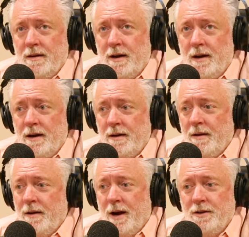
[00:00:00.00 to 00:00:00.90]
I
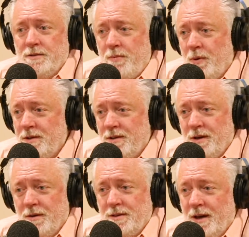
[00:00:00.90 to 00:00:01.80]
used points in
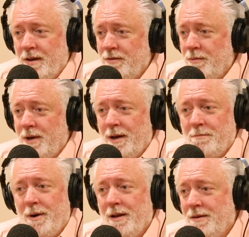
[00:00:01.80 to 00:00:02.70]
the hotels, and we
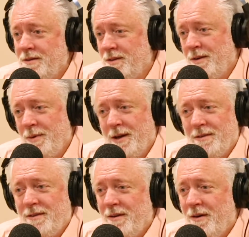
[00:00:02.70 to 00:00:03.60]
had butlers, and we
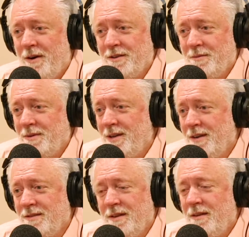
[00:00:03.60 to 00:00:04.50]
had awesome
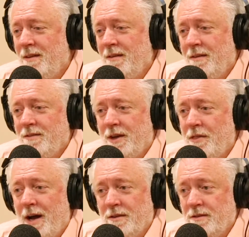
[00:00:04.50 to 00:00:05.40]
hotels. It's like
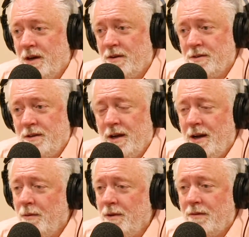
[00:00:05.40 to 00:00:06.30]
$1,000 a night.
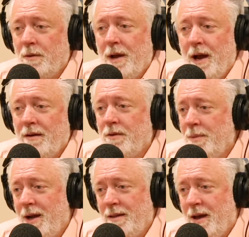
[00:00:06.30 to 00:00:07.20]
I would never ever
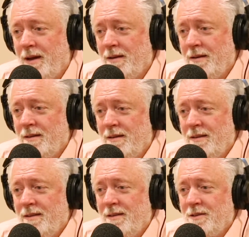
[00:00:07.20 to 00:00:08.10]
pay that.
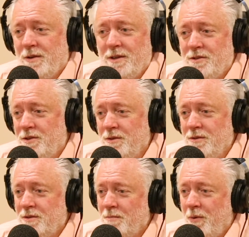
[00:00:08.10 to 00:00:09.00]
So I just
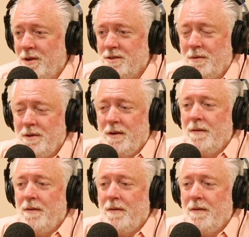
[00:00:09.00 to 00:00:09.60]
used points. So